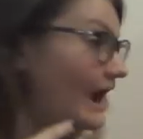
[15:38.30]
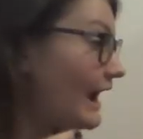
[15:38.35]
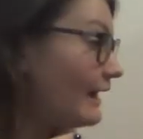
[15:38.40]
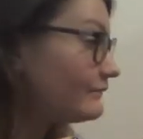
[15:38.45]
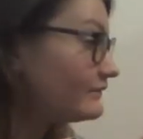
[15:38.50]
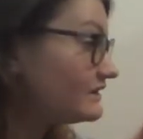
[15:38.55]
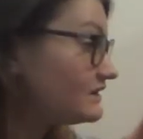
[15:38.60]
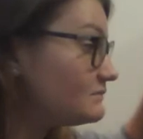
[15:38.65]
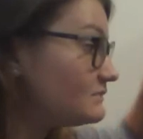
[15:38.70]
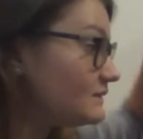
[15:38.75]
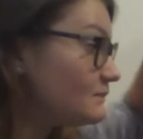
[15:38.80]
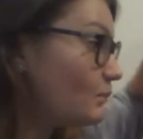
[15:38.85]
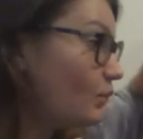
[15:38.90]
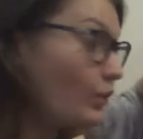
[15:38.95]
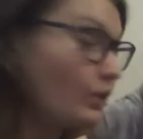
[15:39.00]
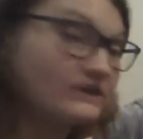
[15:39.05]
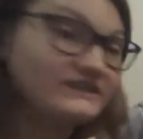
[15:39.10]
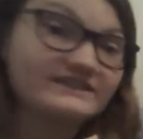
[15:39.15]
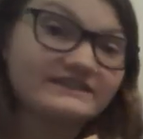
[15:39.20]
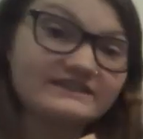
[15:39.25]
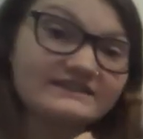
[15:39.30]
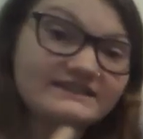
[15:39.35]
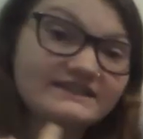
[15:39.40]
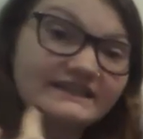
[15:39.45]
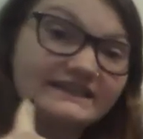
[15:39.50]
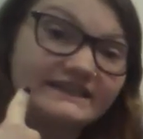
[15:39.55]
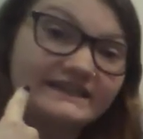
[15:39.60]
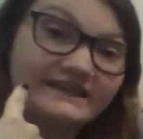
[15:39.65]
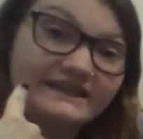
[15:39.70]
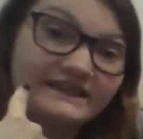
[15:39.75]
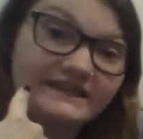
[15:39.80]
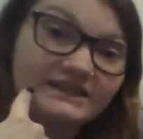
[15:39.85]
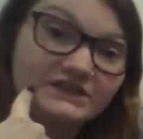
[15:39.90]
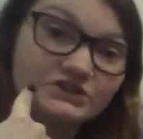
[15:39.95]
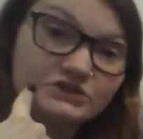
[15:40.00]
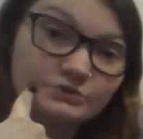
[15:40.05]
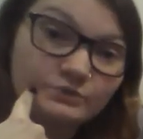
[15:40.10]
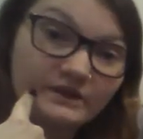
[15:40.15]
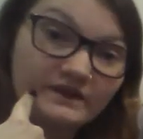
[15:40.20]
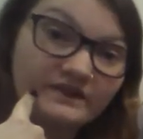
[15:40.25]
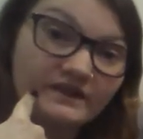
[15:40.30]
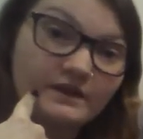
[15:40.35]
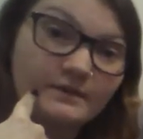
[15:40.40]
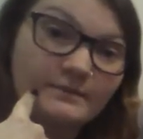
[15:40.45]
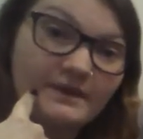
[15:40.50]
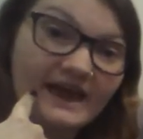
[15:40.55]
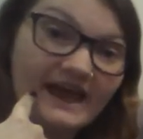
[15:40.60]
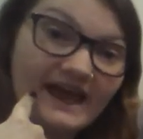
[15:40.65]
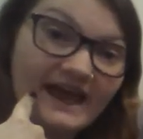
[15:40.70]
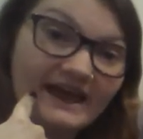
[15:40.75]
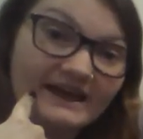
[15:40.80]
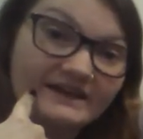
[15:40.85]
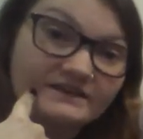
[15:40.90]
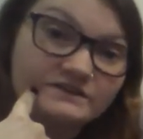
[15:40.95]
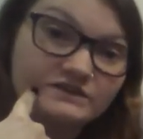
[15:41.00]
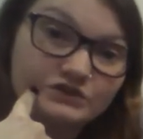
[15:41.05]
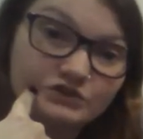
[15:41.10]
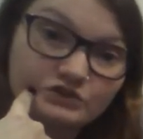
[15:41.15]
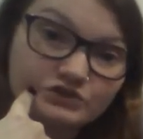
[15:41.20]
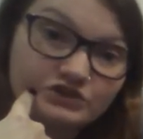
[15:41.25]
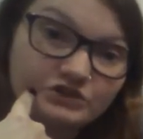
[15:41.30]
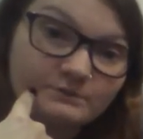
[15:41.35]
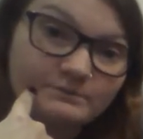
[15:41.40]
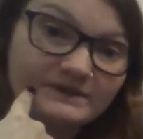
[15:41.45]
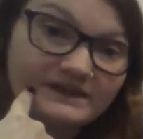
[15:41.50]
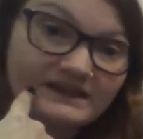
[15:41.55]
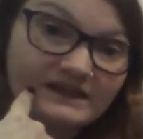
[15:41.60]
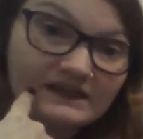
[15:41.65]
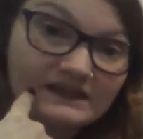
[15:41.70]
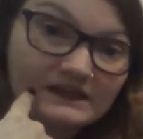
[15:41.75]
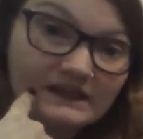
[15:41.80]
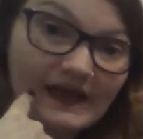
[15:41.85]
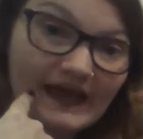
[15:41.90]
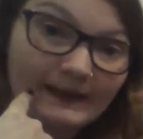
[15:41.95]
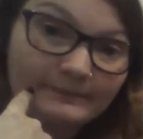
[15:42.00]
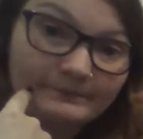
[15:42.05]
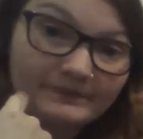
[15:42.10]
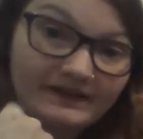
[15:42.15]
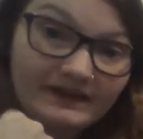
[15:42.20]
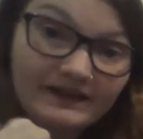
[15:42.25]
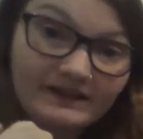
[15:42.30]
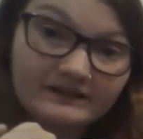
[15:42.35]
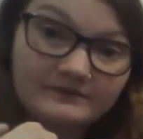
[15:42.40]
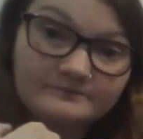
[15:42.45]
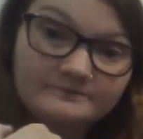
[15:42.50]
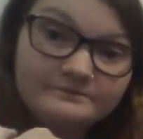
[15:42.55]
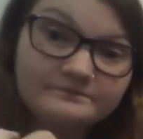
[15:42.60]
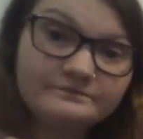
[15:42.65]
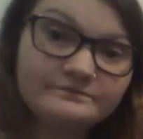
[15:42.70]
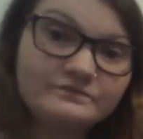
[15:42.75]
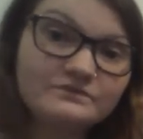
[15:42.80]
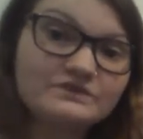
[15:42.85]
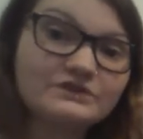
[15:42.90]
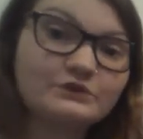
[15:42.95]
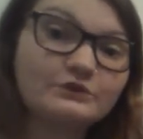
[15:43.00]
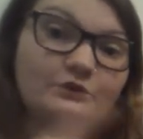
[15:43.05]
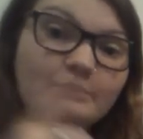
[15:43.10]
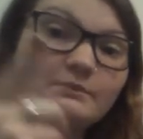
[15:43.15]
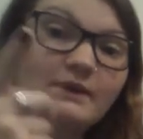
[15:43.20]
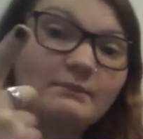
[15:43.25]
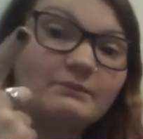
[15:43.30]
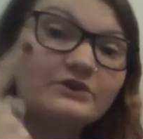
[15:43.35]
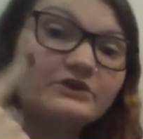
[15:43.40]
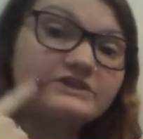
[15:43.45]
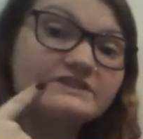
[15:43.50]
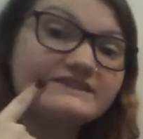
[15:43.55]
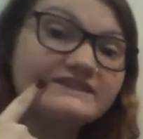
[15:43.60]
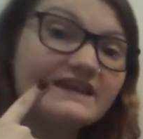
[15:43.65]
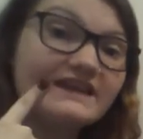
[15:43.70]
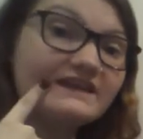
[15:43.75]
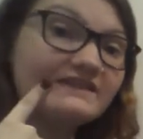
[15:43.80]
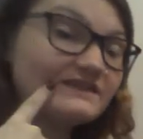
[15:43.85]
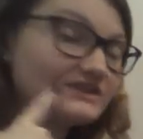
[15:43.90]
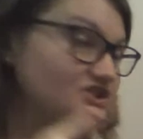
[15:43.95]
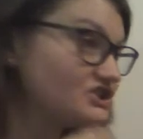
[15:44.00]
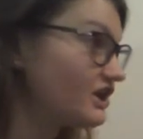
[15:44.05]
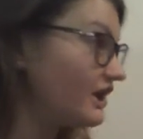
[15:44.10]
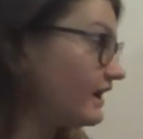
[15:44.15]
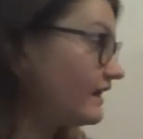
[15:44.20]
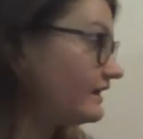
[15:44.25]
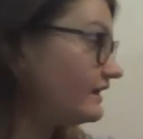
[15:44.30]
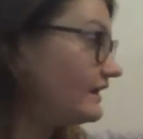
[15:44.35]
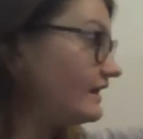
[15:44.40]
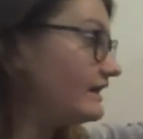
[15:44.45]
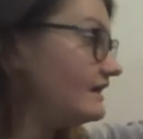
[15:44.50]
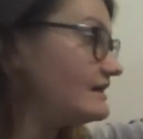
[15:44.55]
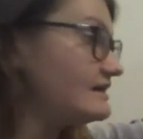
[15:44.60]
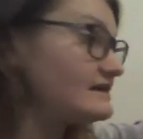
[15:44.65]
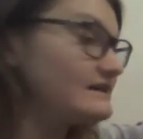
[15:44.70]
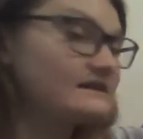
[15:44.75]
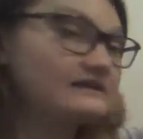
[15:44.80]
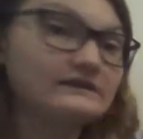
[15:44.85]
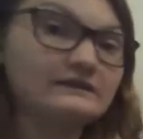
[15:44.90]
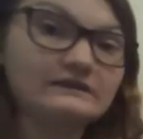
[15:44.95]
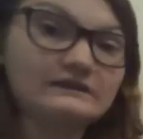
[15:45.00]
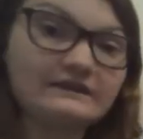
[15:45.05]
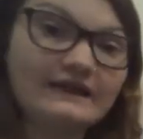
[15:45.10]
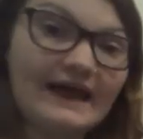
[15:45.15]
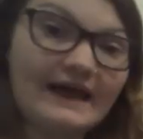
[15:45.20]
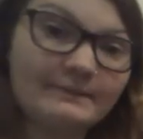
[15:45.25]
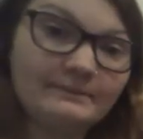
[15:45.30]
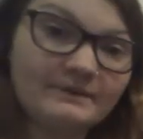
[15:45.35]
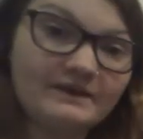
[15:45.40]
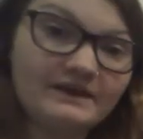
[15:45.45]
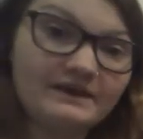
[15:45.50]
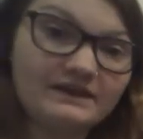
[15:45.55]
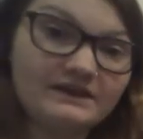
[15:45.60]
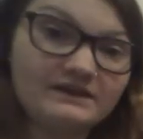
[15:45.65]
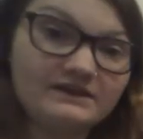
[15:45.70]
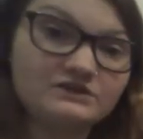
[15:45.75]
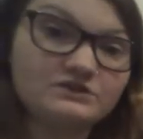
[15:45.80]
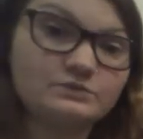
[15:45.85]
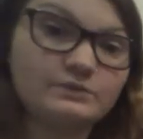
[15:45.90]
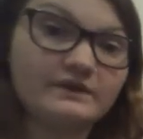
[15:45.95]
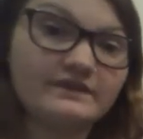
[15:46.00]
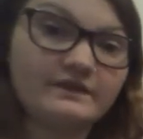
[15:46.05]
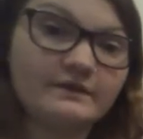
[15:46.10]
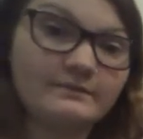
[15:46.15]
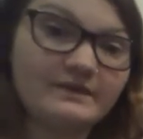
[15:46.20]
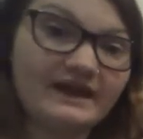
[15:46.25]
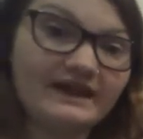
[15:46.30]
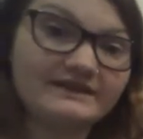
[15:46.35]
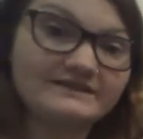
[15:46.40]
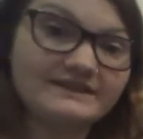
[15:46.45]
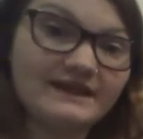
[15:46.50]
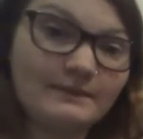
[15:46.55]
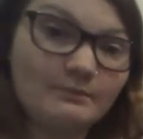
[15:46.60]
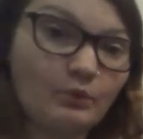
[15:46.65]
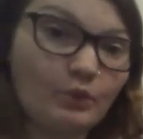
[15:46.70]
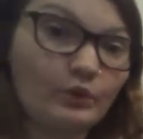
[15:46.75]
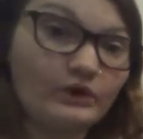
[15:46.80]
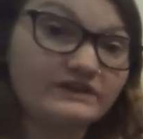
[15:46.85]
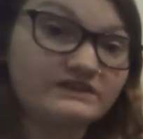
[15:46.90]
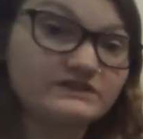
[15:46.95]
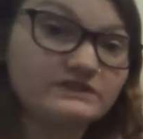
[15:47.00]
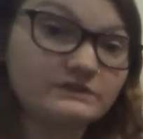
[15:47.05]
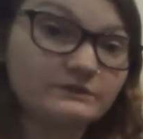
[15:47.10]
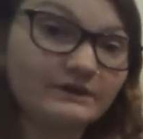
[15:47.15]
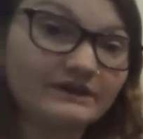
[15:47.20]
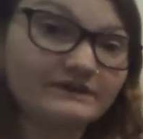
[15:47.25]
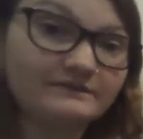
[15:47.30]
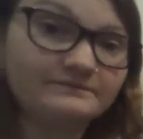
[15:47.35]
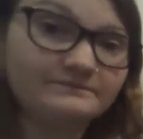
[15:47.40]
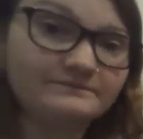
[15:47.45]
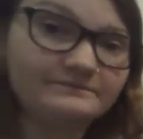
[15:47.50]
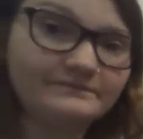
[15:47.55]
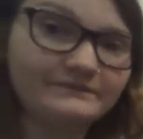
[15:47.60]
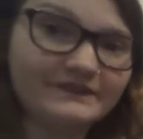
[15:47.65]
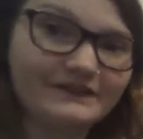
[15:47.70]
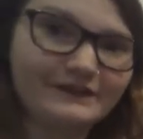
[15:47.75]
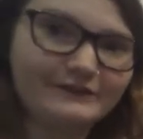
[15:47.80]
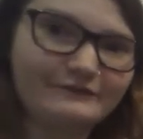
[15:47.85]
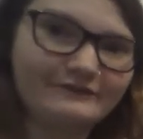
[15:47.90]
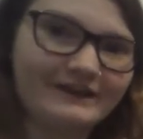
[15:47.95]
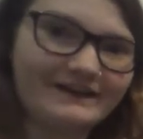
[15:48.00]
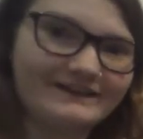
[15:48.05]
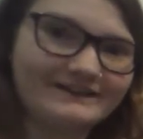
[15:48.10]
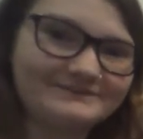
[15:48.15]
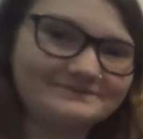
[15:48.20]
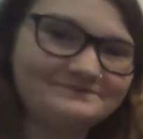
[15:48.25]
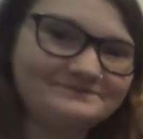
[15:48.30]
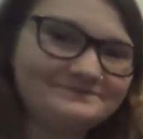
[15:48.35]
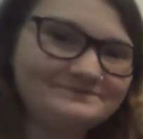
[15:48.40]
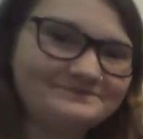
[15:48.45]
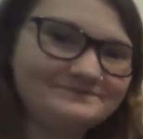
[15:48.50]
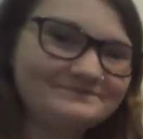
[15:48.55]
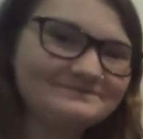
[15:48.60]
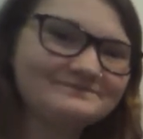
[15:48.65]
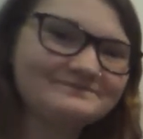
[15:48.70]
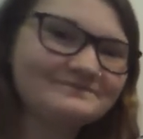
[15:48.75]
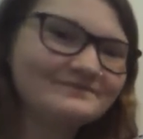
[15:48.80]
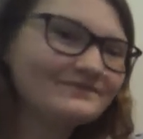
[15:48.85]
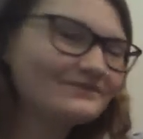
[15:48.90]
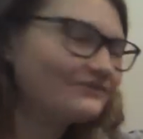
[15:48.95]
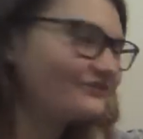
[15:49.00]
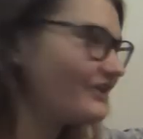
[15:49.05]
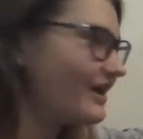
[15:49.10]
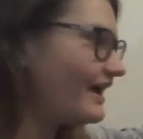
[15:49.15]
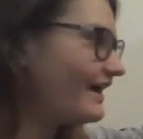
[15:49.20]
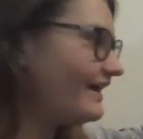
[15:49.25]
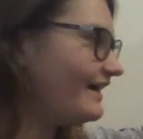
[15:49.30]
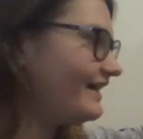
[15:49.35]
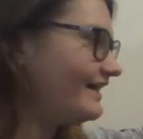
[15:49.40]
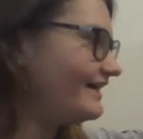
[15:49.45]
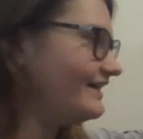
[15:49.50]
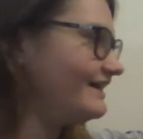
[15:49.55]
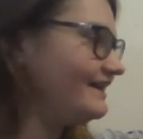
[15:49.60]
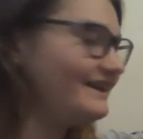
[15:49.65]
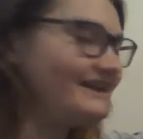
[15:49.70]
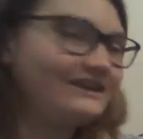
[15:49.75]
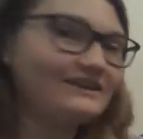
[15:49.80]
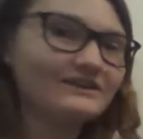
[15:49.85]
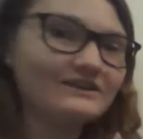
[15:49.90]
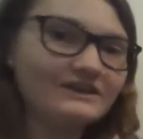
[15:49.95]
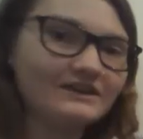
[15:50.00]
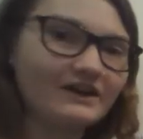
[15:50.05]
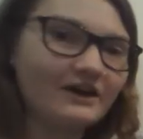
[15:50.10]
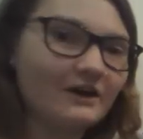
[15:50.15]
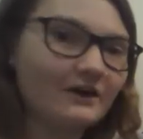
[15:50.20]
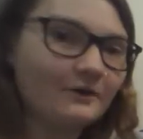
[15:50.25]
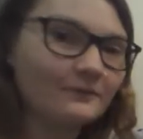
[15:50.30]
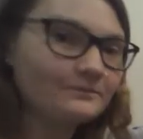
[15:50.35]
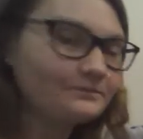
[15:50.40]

I'm going to be pointing to each rhythm as you should be clapping it. So remember, you're saying the chant, clapping each rhythm as I point to it. Get ready. Ready, go.